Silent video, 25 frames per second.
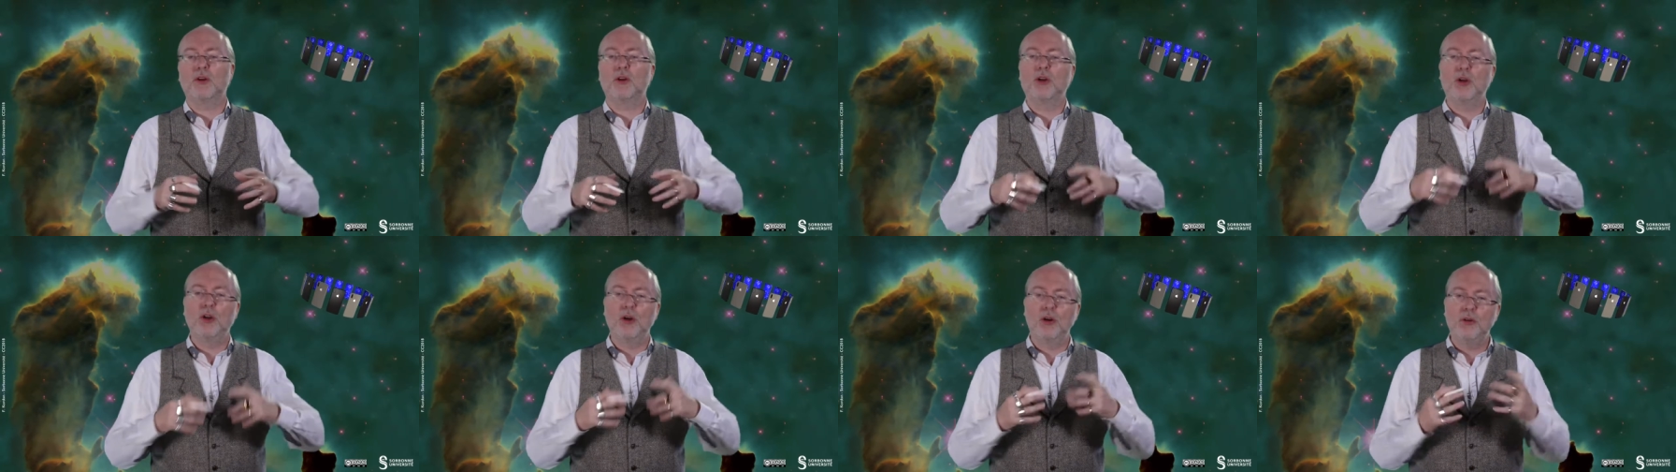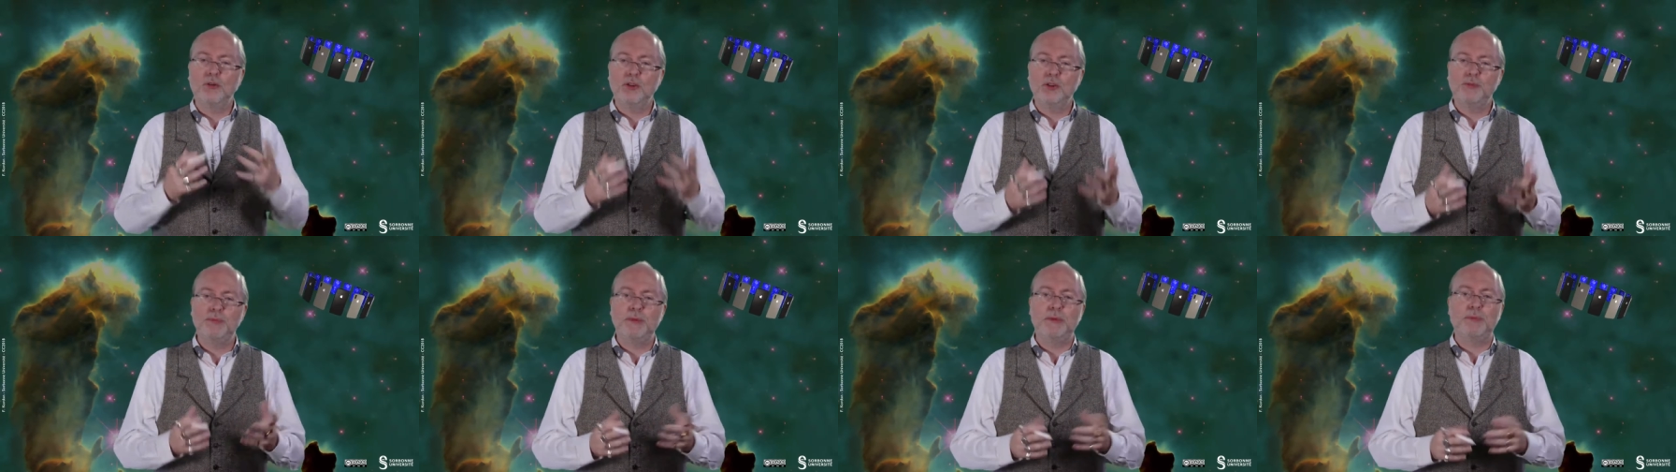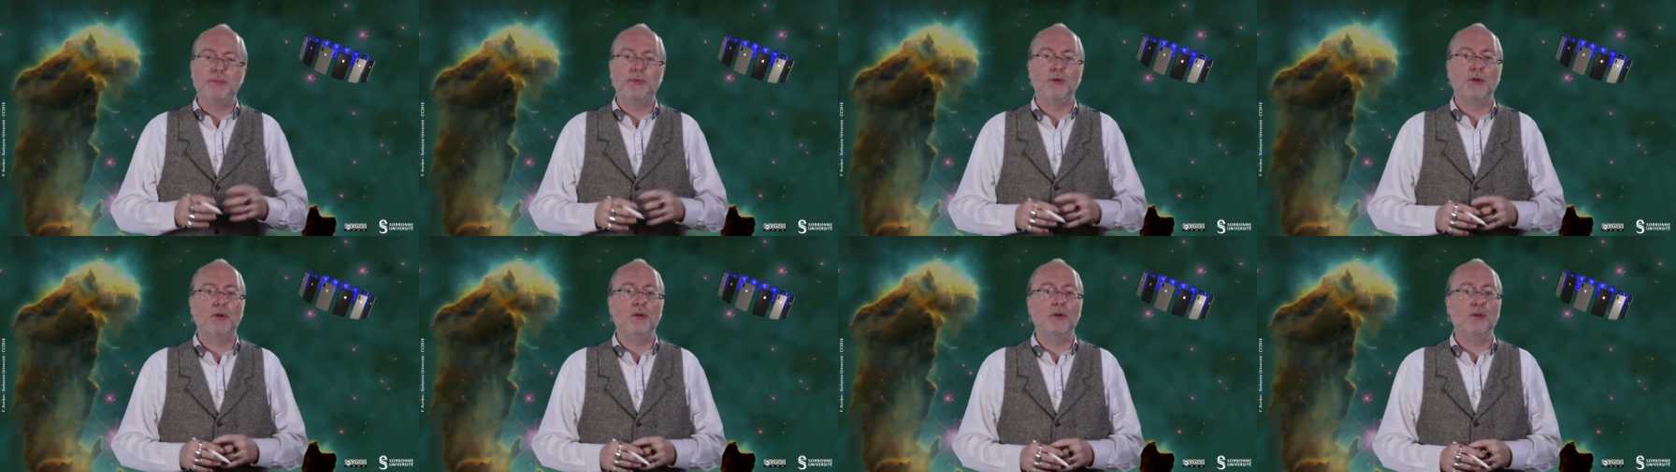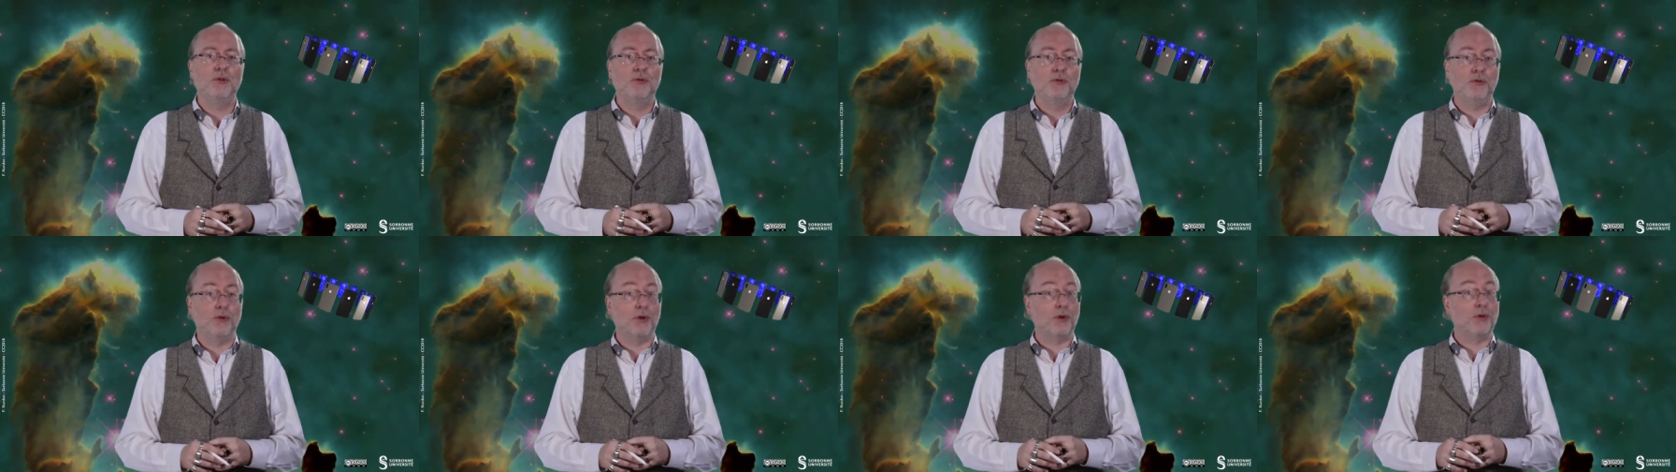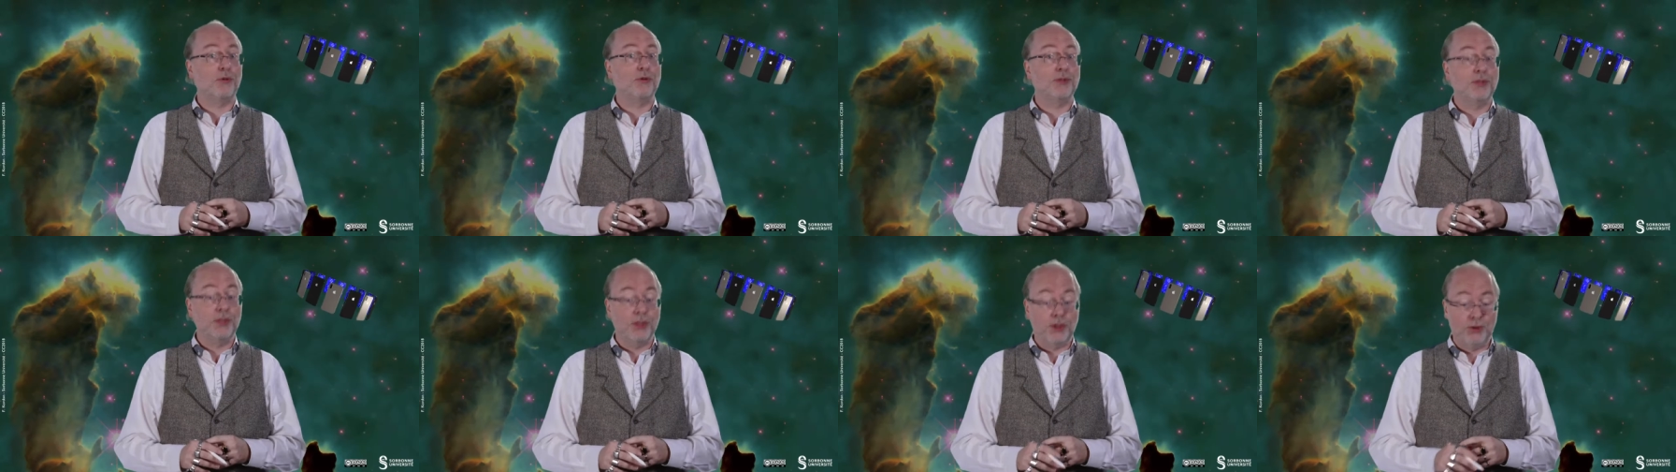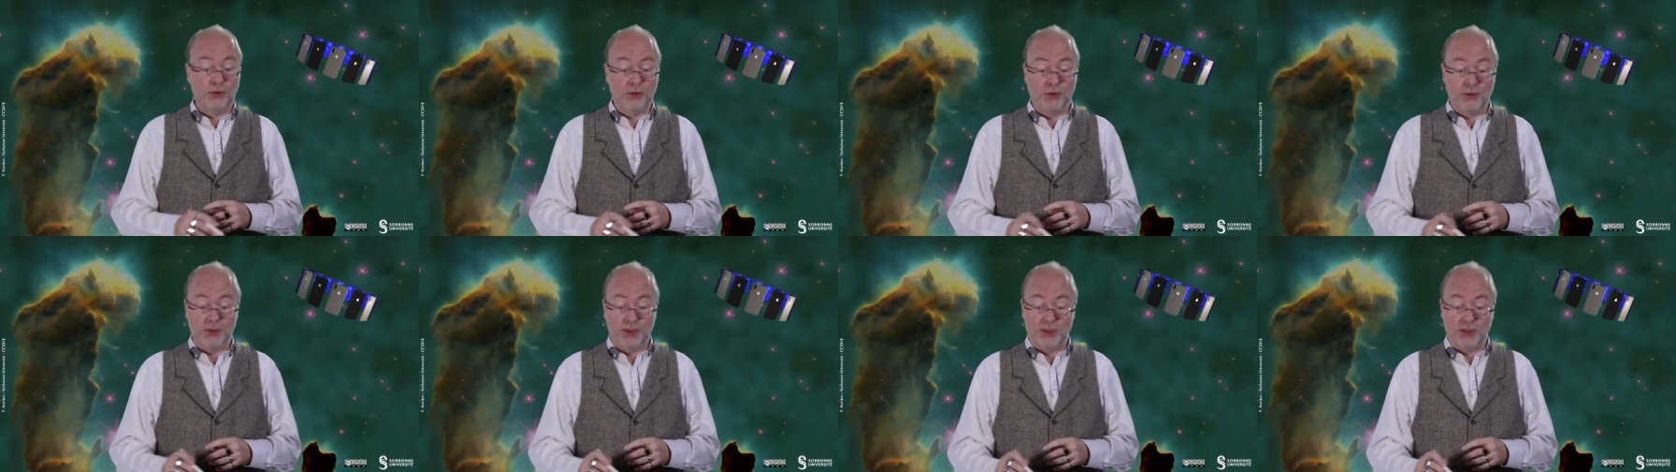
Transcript: allows people to reconstitute